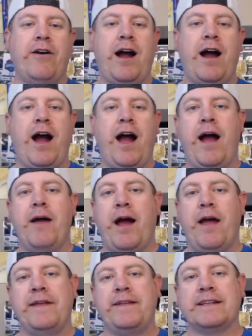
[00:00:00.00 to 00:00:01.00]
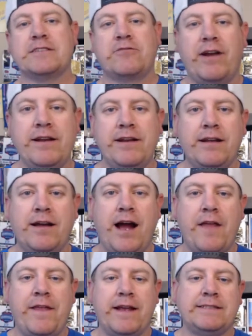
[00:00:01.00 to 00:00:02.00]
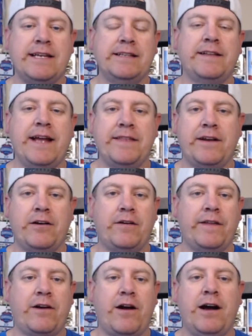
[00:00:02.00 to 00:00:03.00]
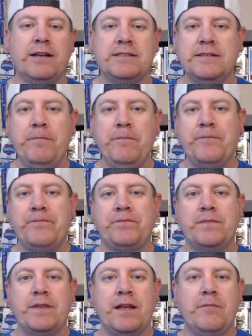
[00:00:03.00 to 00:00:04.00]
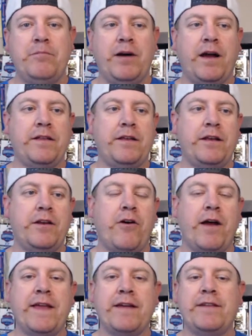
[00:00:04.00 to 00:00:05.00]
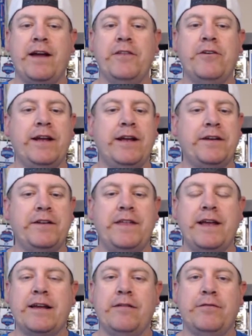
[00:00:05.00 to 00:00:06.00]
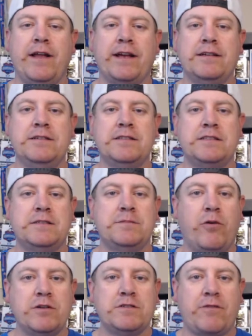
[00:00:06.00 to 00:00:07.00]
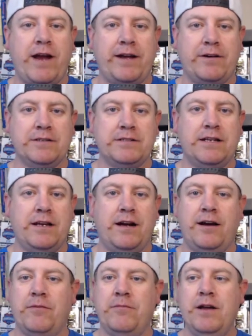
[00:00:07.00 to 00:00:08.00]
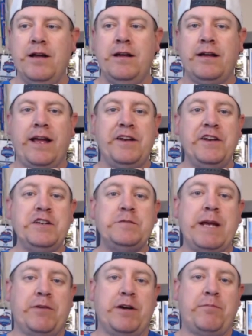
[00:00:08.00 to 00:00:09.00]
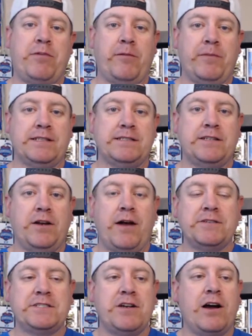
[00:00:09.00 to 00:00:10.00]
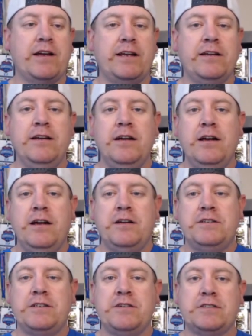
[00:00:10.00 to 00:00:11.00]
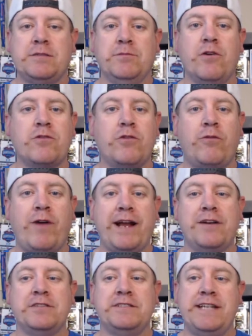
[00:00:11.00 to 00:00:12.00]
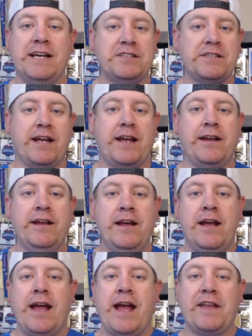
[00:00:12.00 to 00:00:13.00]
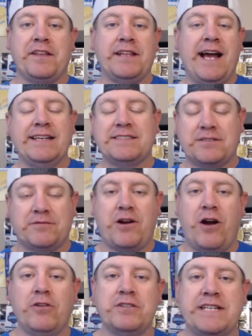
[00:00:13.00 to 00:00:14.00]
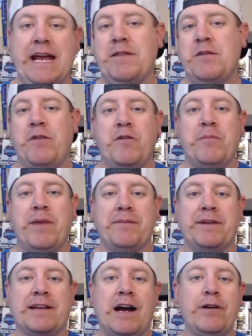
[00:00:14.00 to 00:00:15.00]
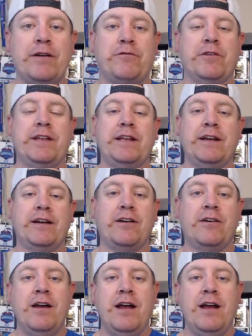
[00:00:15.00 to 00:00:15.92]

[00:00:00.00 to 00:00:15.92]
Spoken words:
I think that's great. I think saying like that they're awesome. But, I think at the other end, you think of like sports writers in newspaper departments. I was talking to some local writers yesterday at the last college game that we might be covering for the year,